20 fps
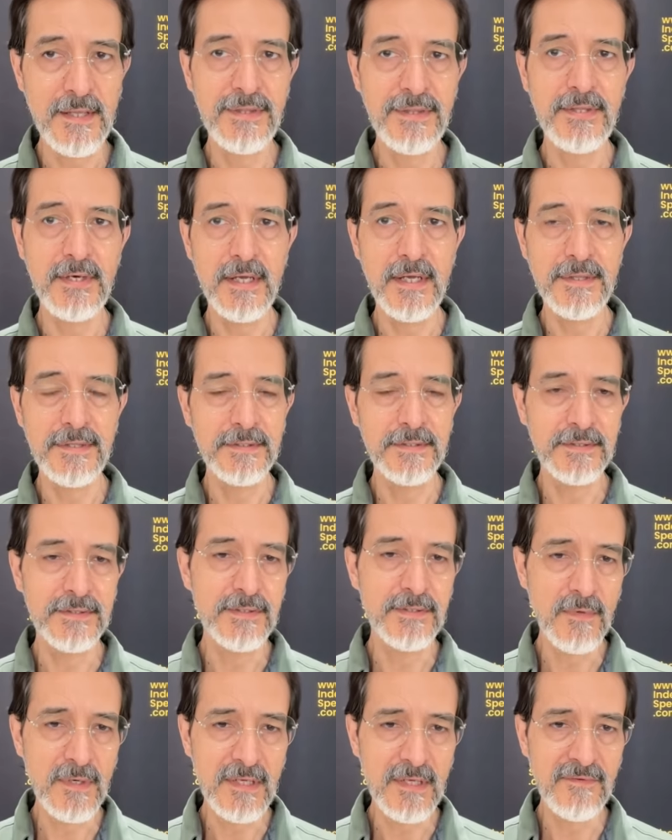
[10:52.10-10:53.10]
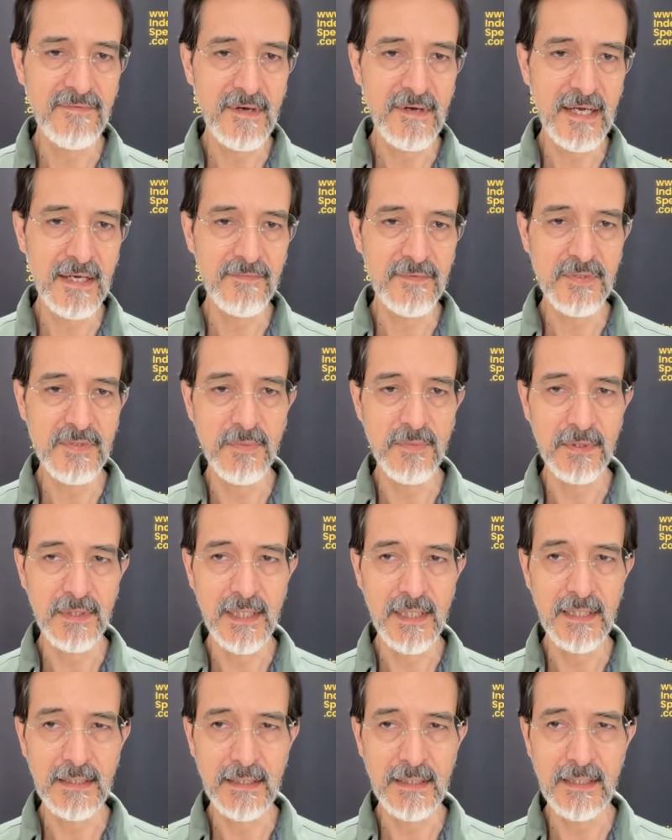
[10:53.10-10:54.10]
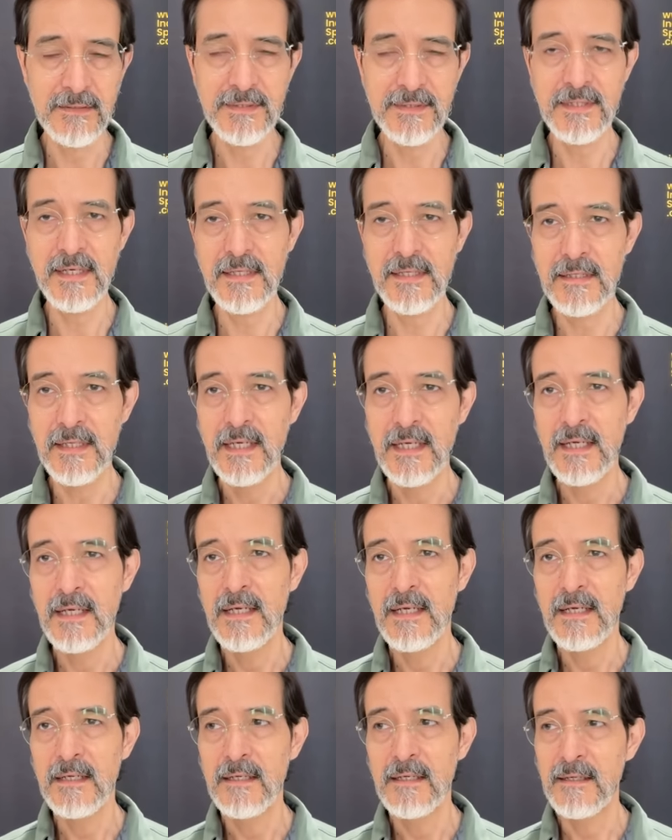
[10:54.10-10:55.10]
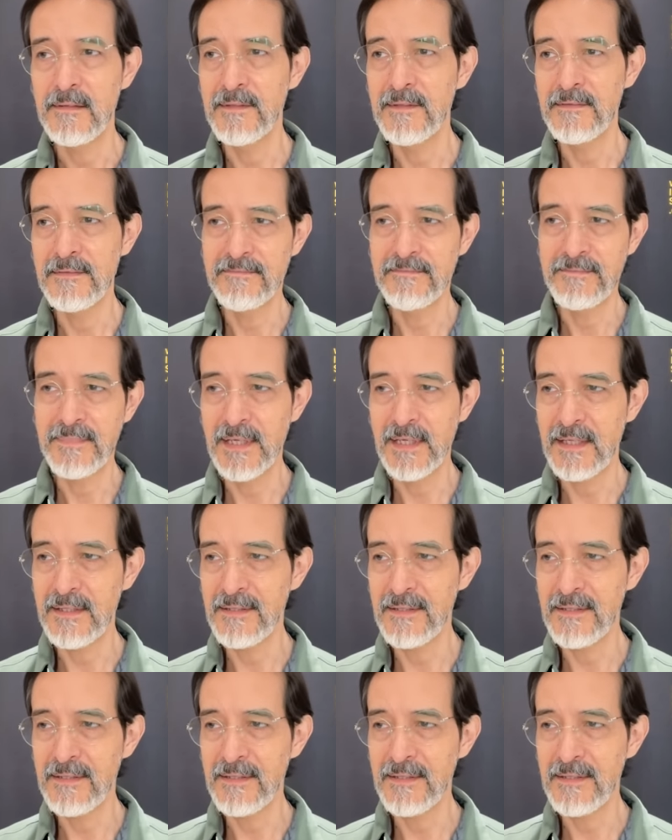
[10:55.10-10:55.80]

thought that the 25 was more likely. And sorry, I